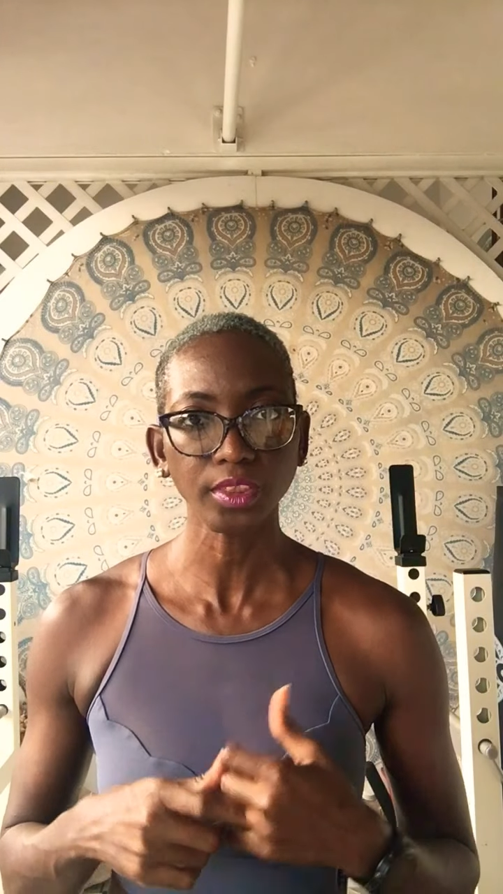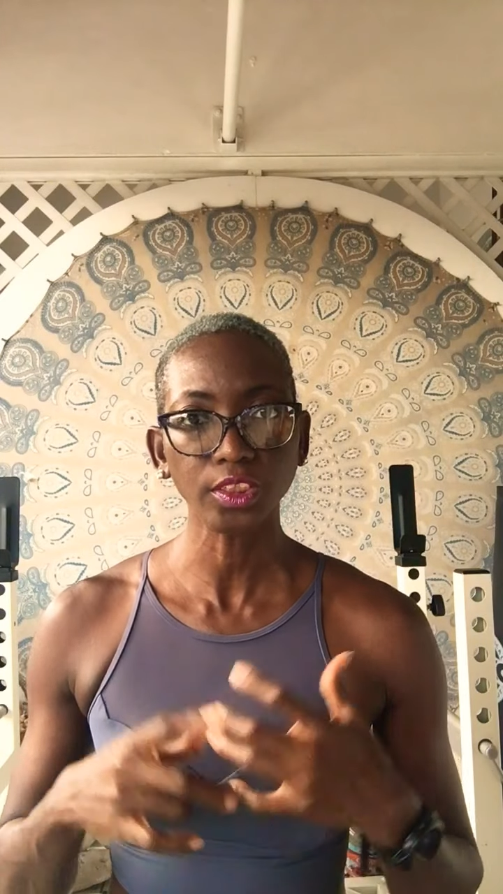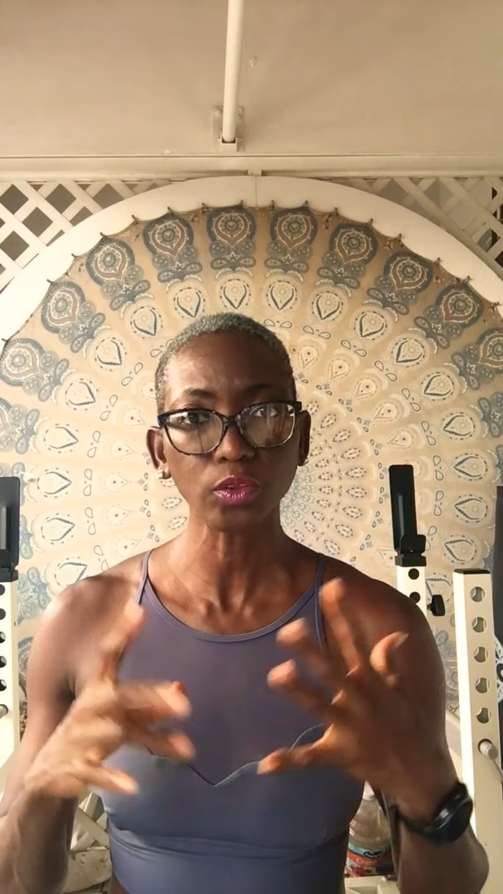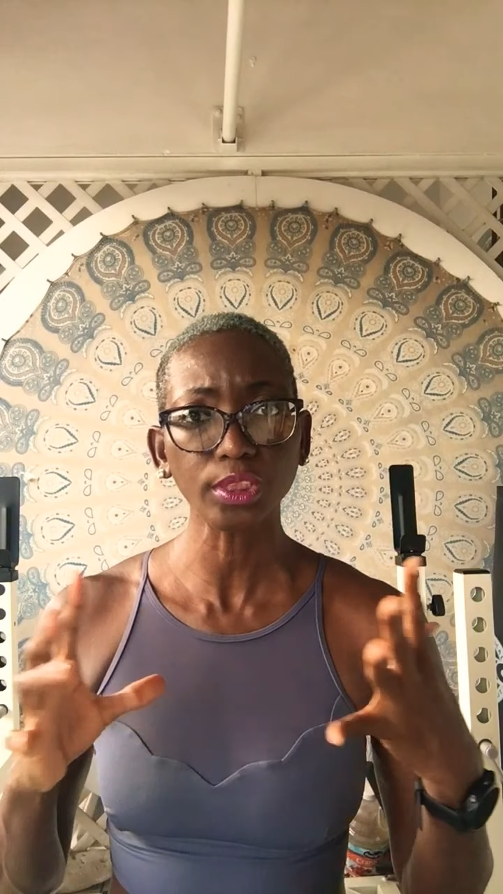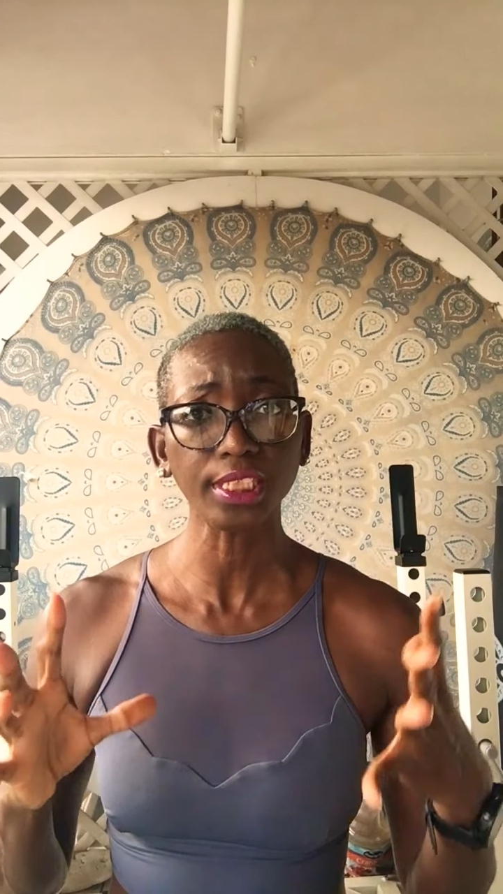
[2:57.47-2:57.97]

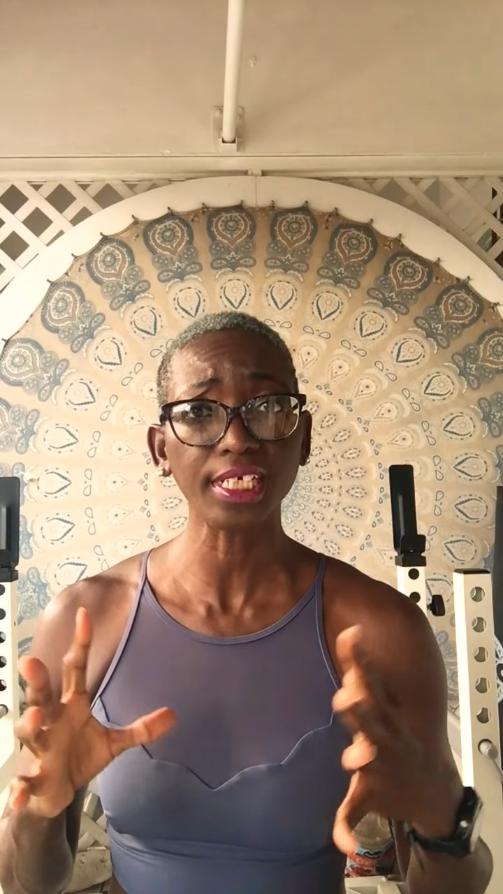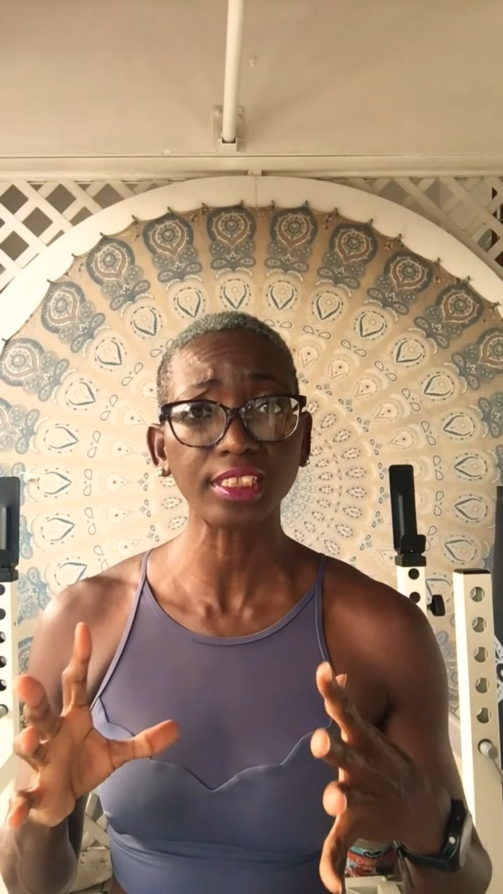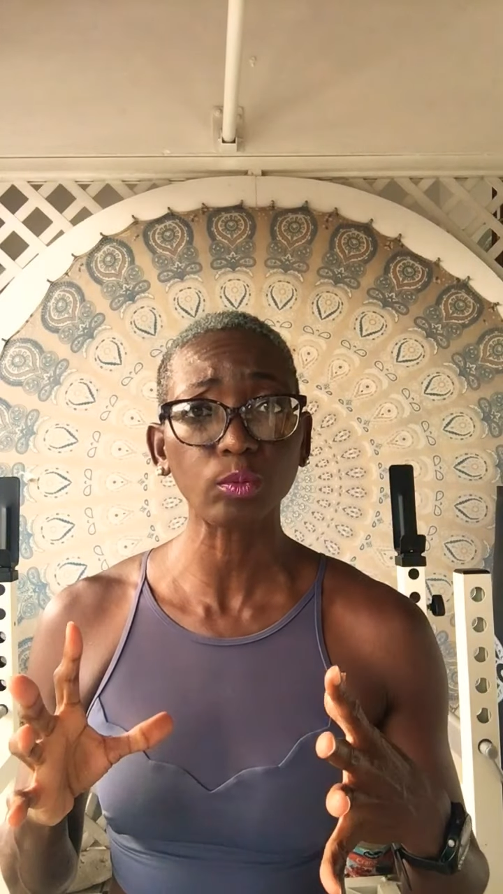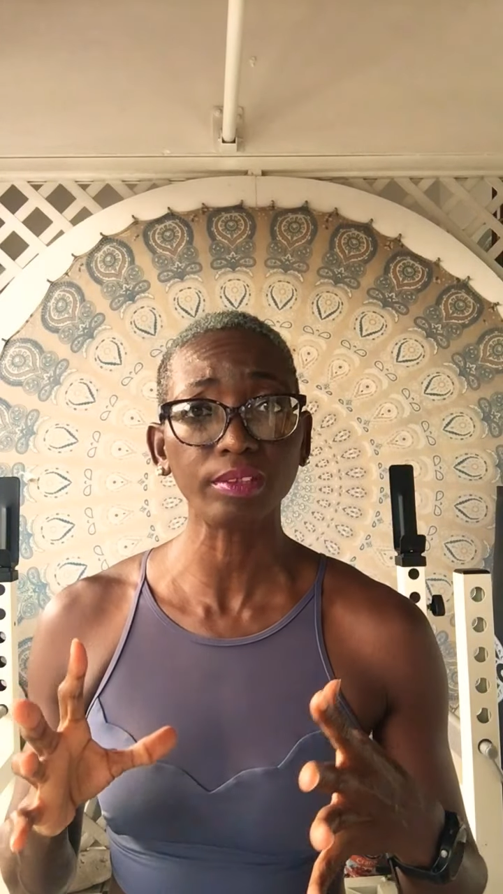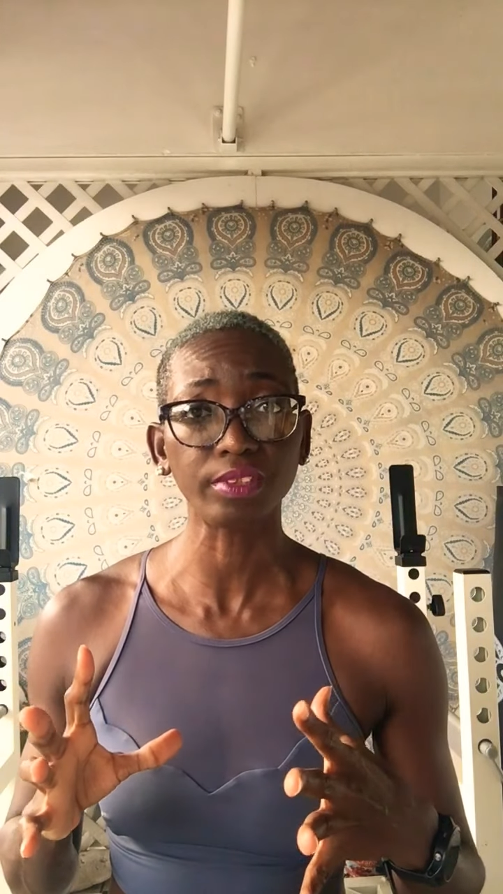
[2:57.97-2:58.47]
So in the
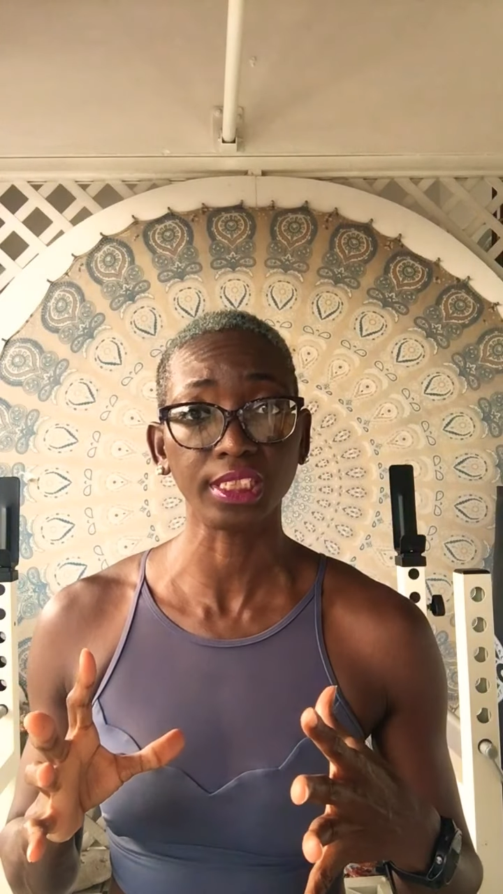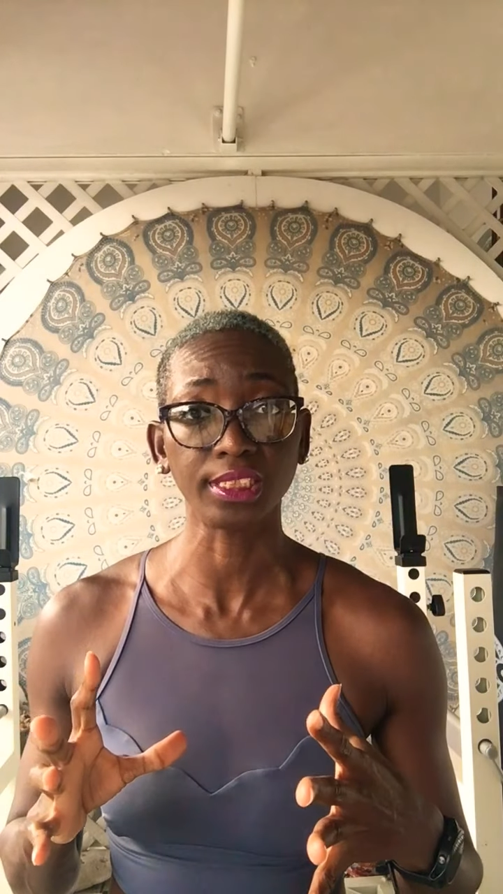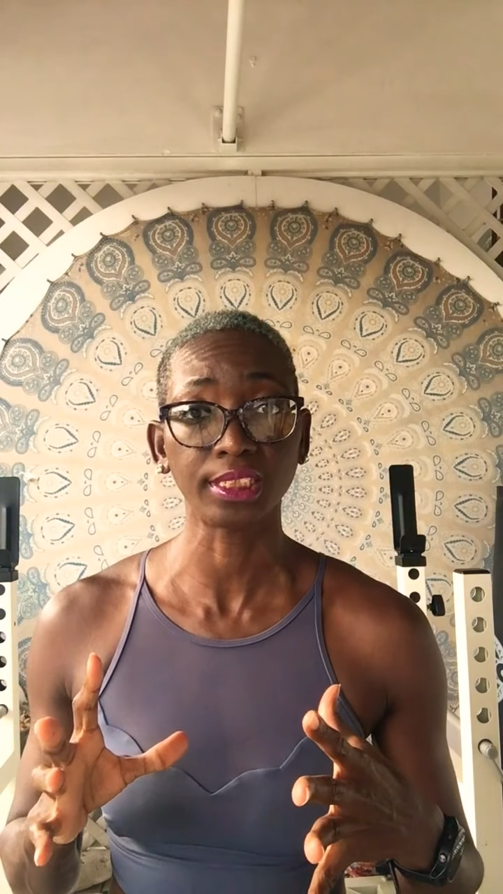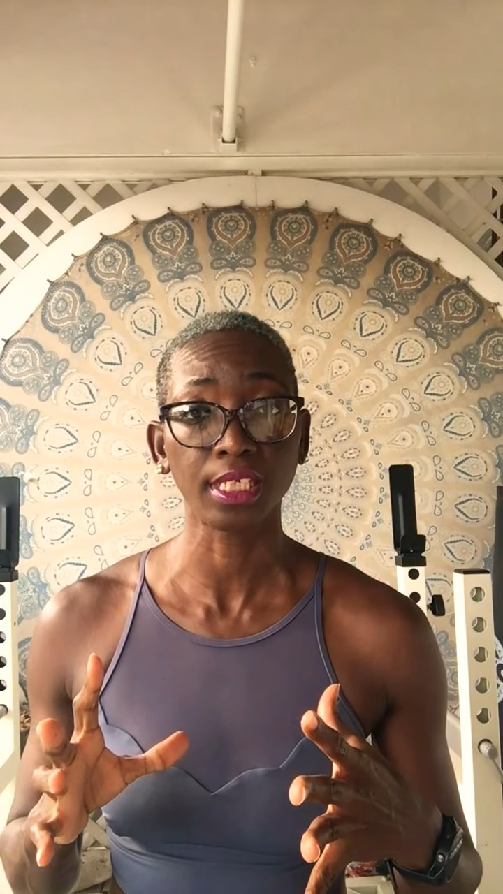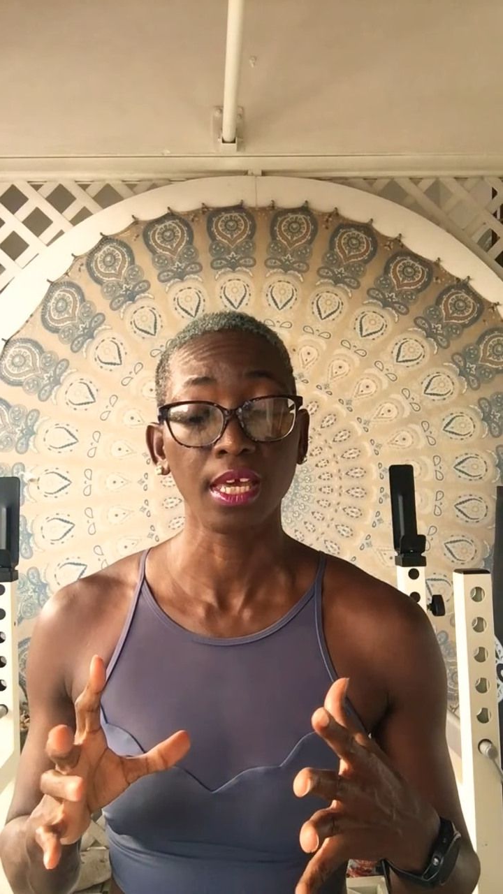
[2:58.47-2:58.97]
last 12
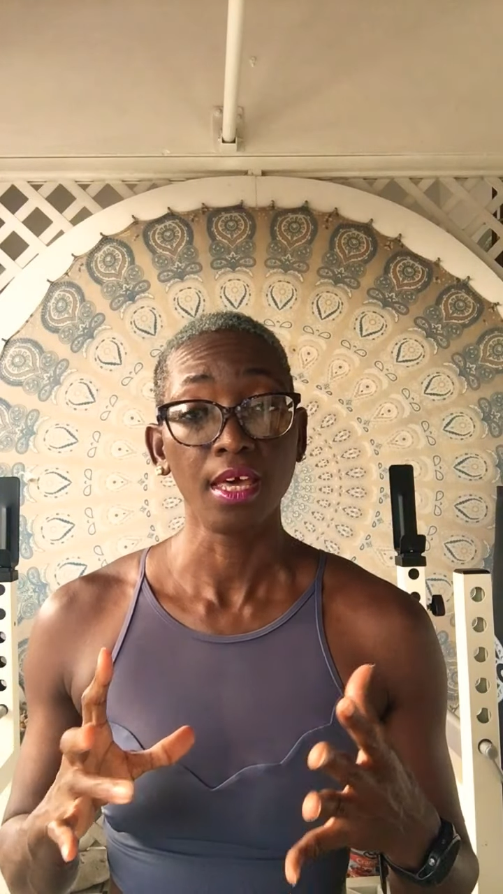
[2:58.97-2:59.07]
days,